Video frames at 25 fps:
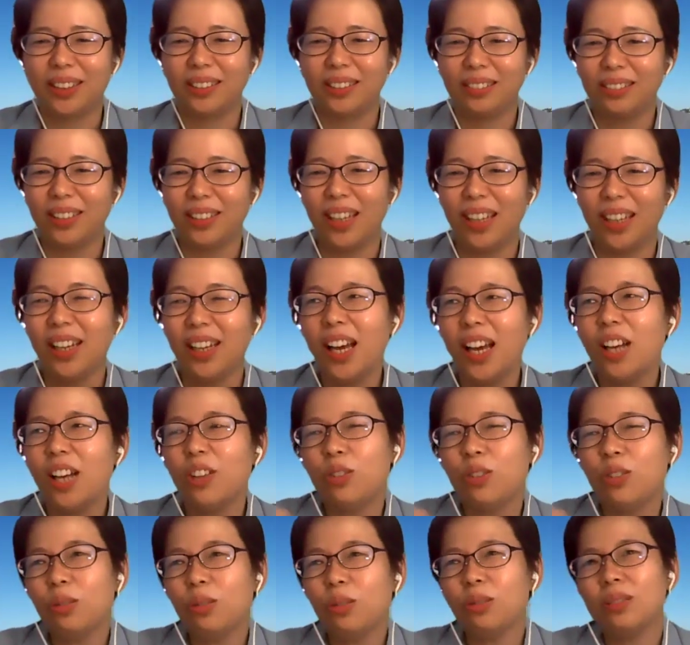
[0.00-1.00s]
Okay.
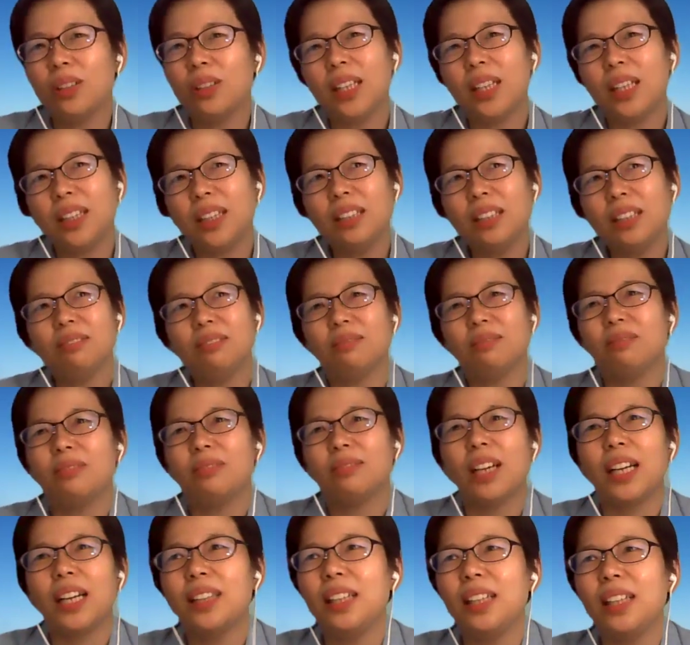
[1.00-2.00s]
So I think
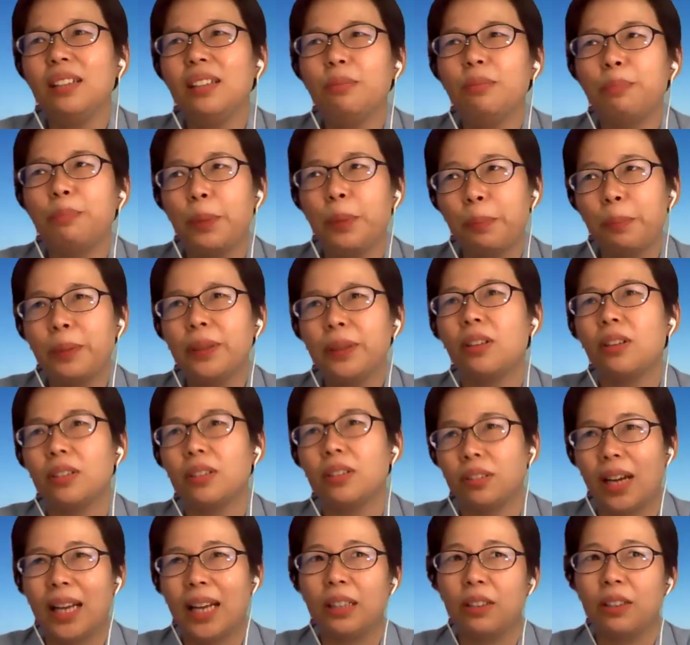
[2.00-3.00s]
I think people got
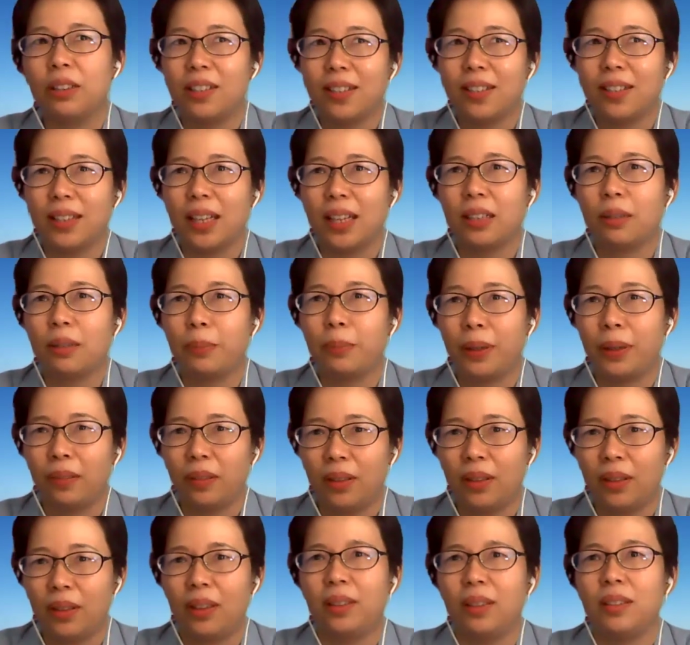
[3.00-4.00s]
to understand about
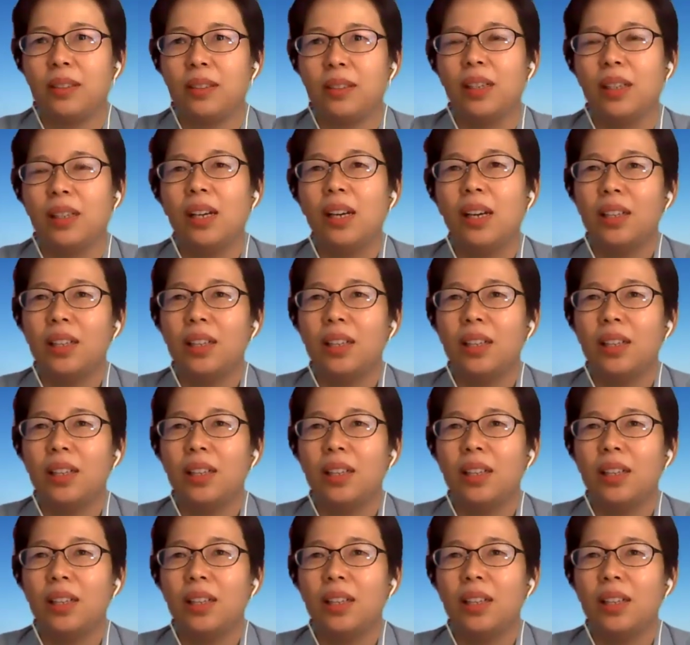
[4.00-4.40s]
this.